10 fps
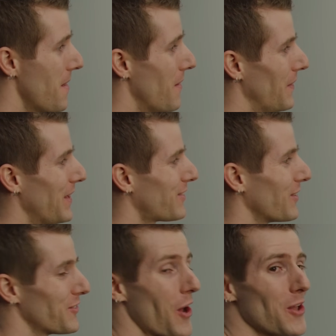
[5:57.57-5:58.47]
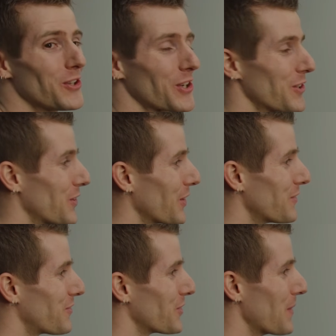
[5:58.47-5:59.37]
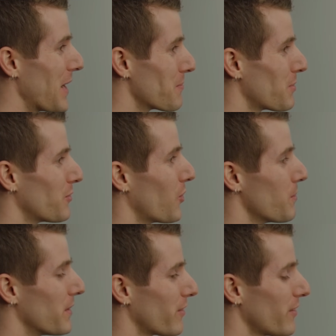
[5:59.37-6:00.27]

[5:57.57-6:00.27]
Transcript: this is not looking good for random performance.